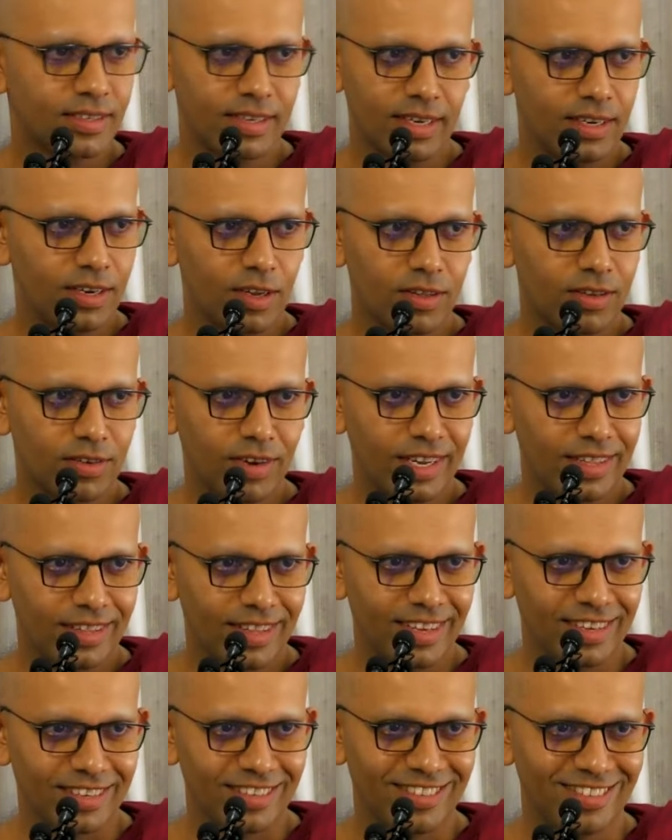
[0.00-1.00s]
still not the right
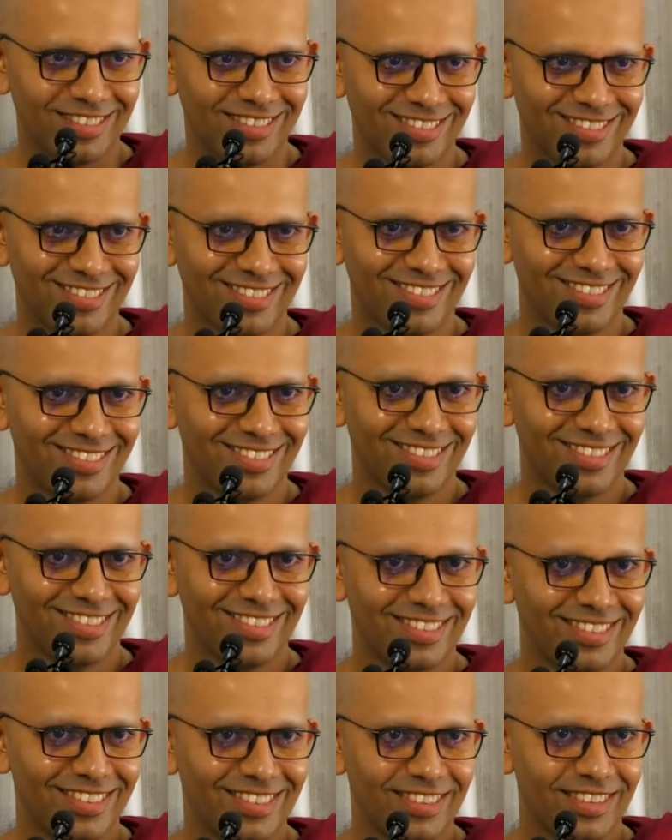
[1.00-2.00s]
thing.
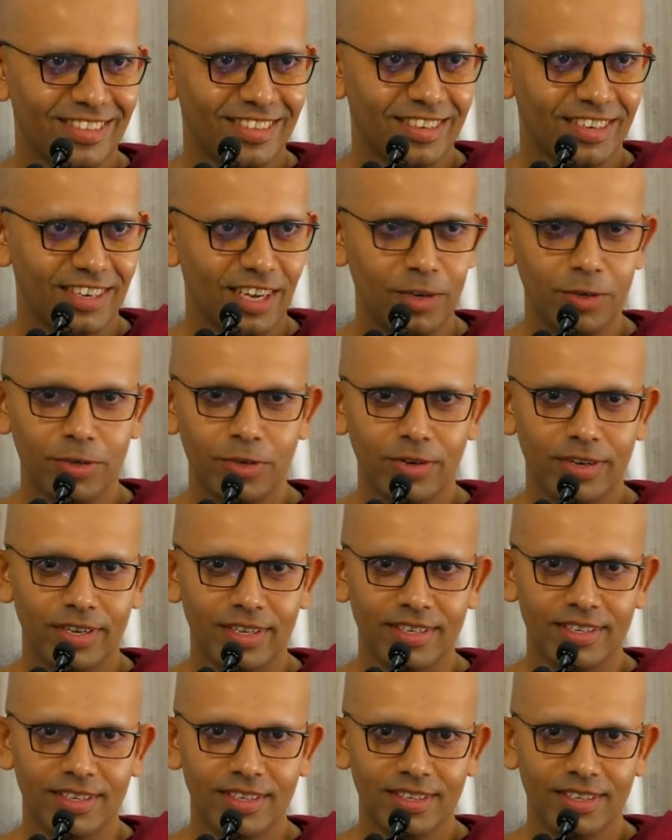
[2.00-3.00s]
Now
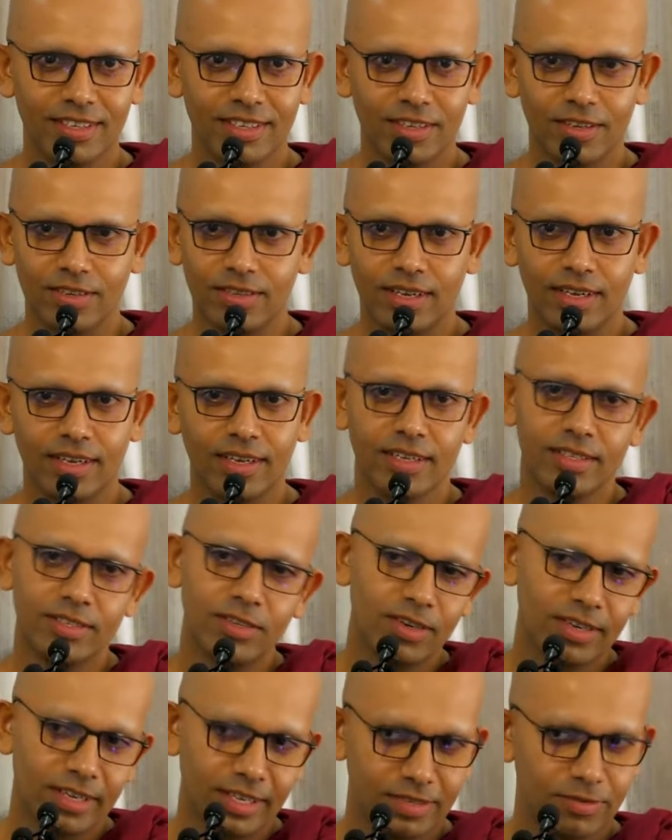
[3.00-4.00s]
you're saying, it's
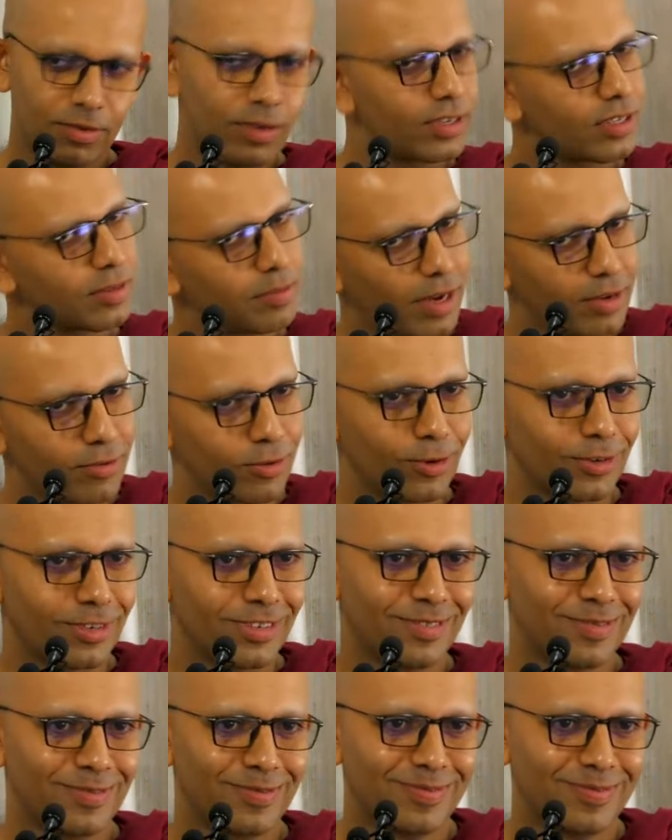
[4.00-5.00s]
not his fault, it's my fault.